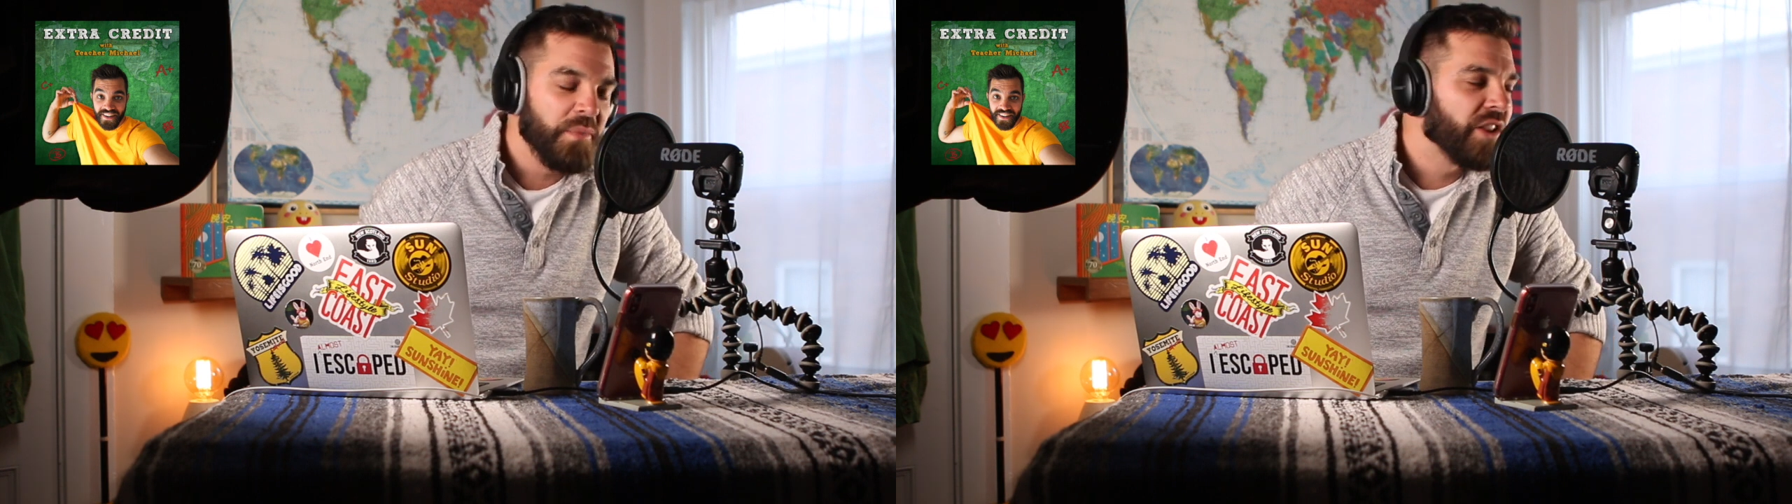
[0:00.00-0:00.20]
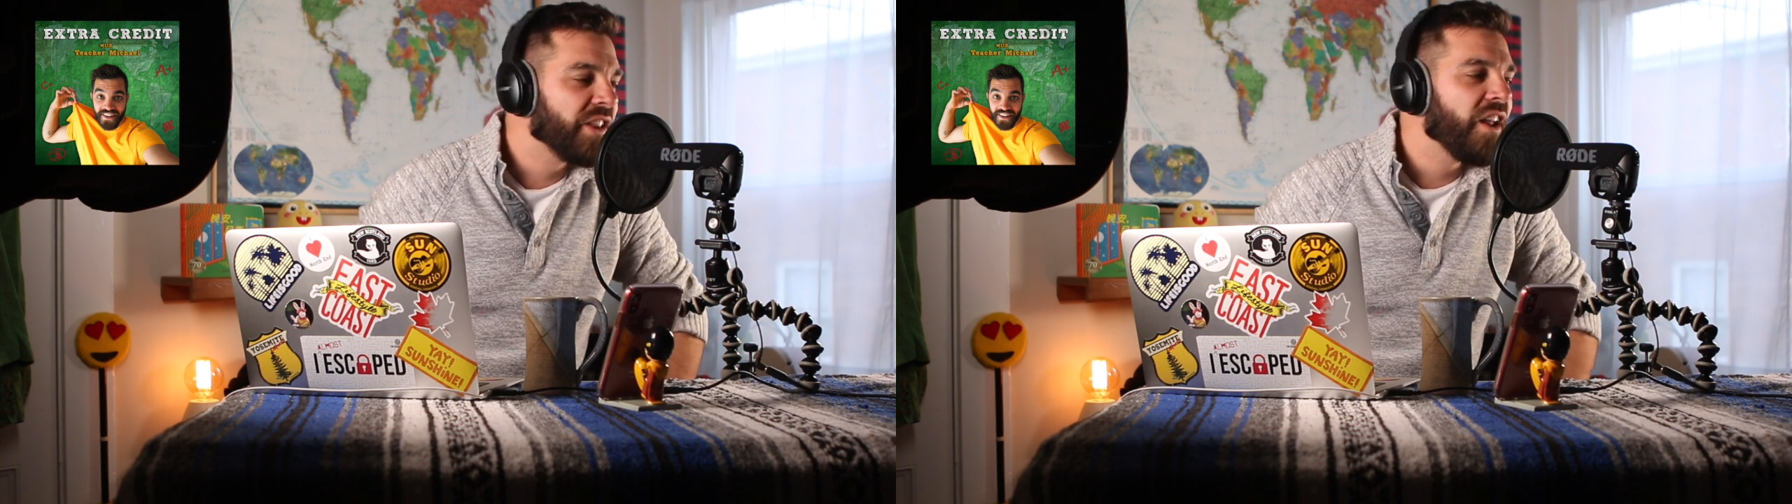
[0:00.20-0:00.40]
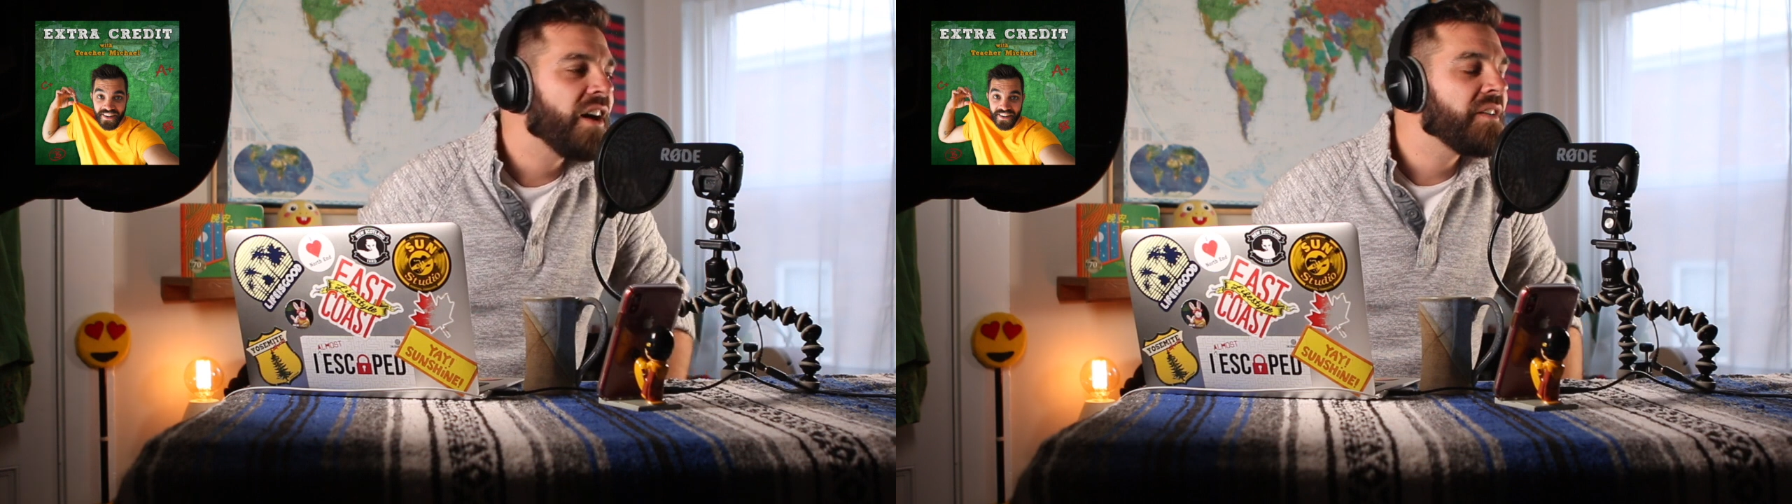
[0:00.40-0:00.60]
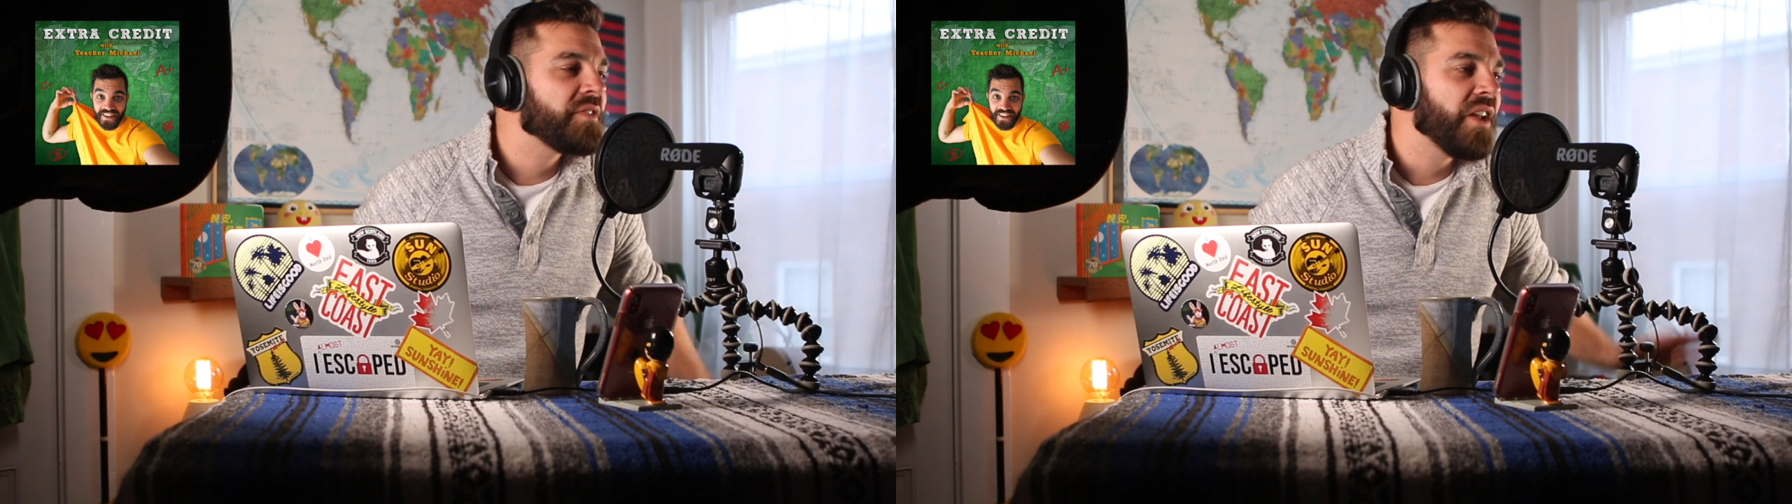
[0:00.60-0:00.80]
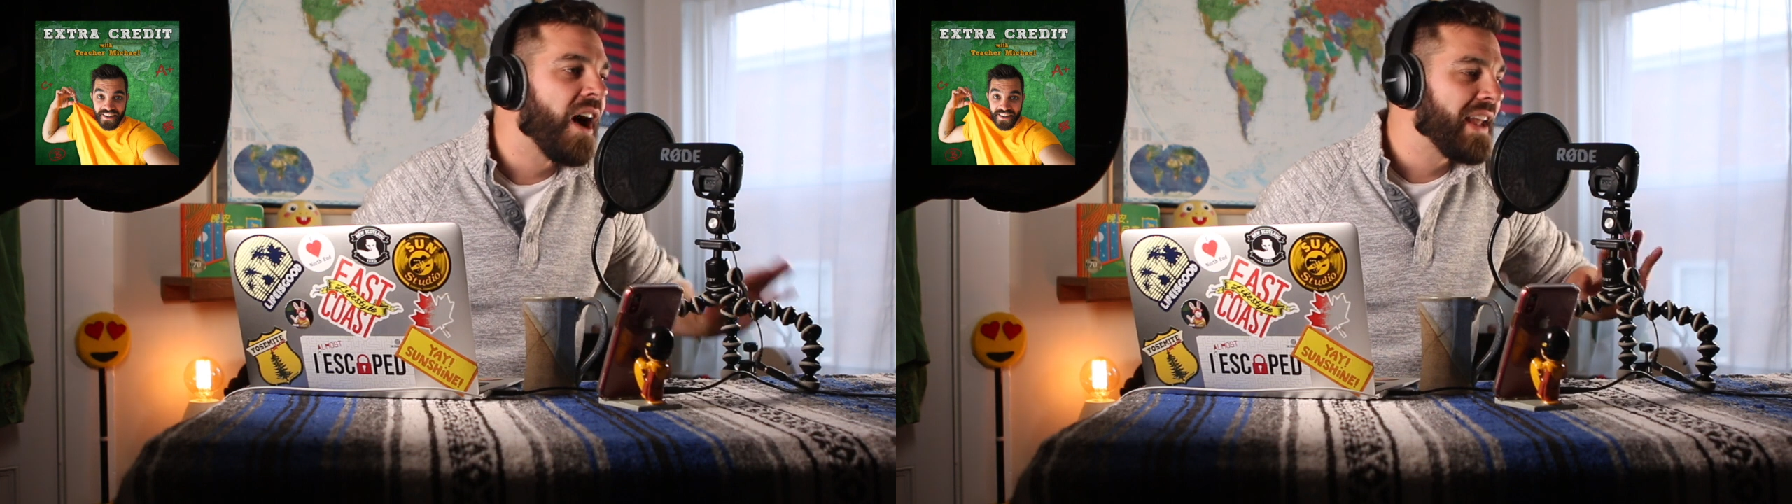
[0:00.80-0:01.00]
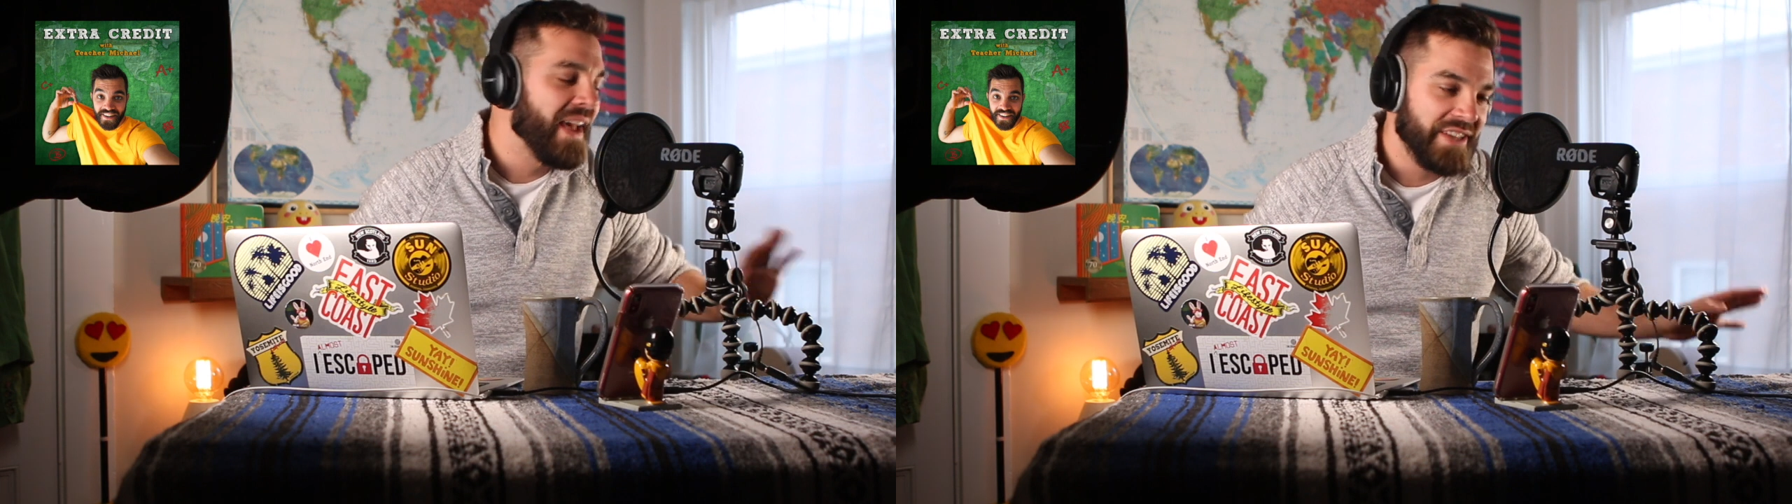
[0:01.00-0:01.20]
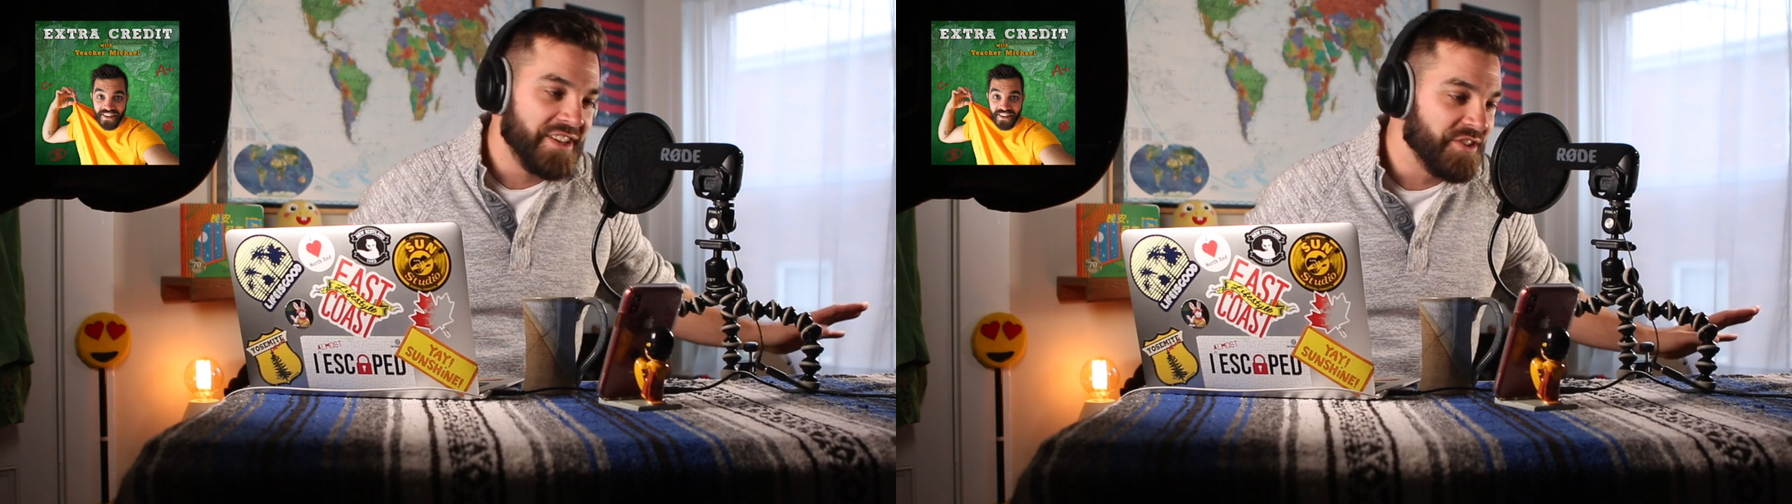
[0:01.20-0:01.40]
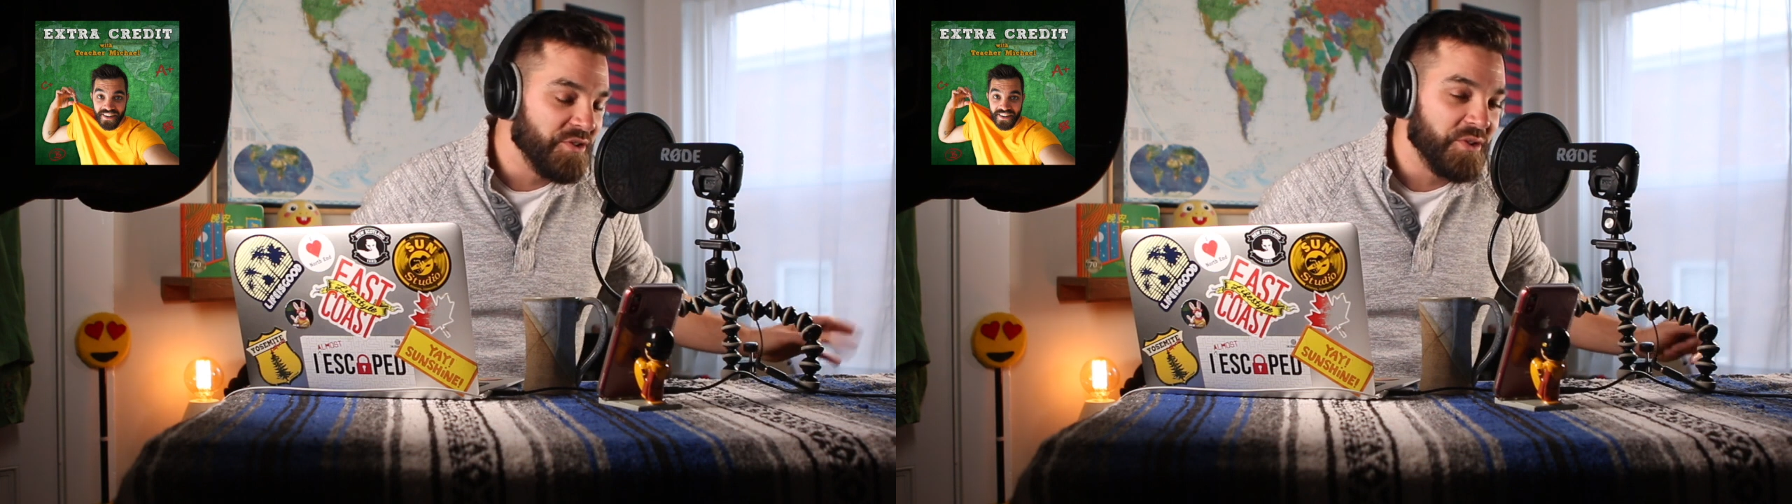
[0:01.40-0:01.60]
love not having
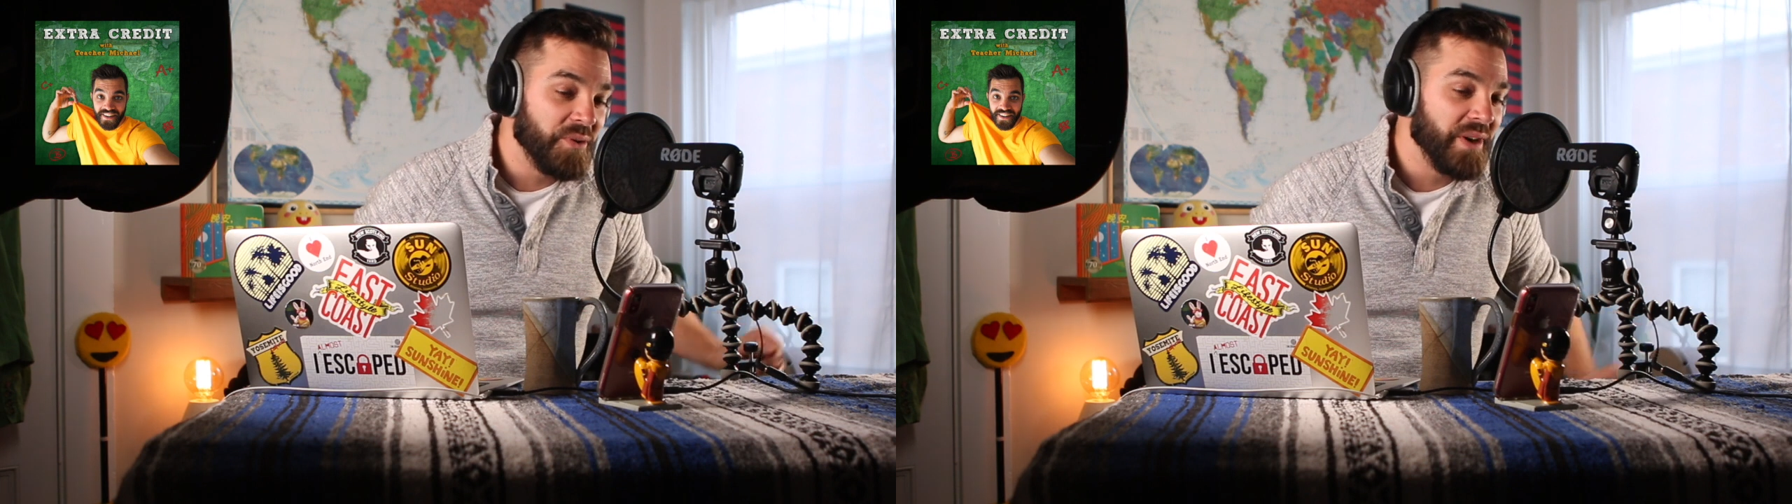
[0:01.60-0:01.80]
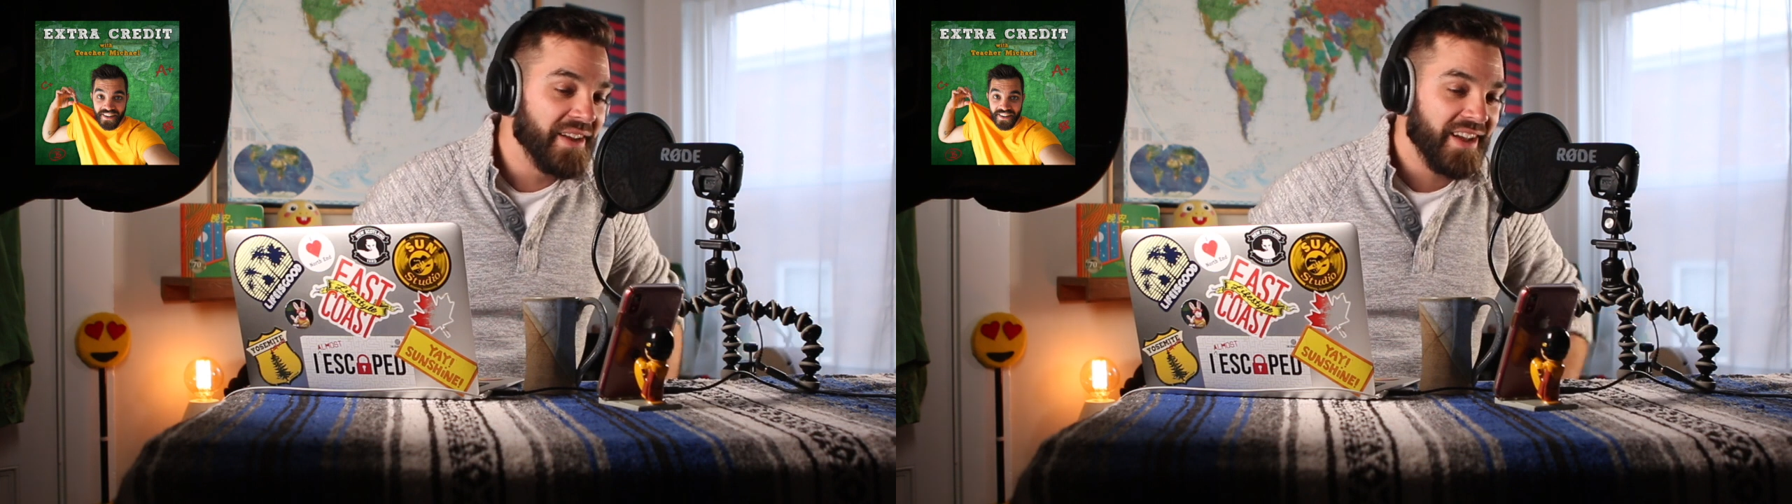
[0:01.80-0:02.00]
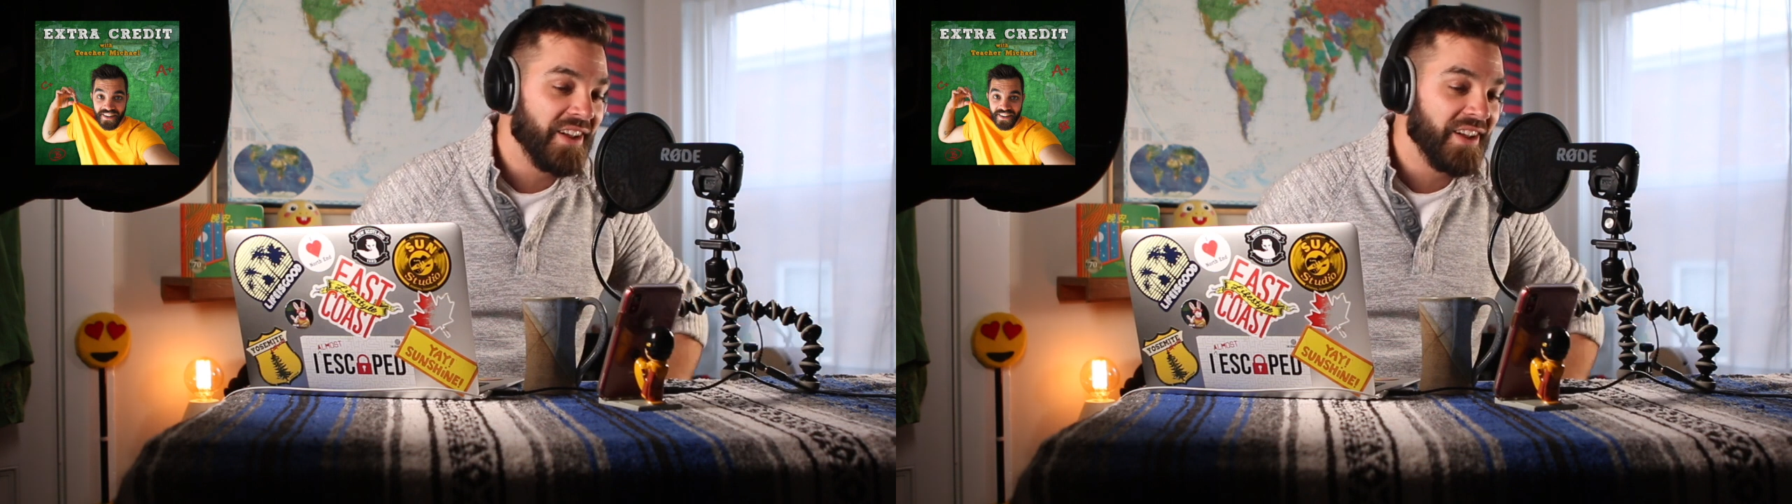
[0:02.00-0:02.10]
to do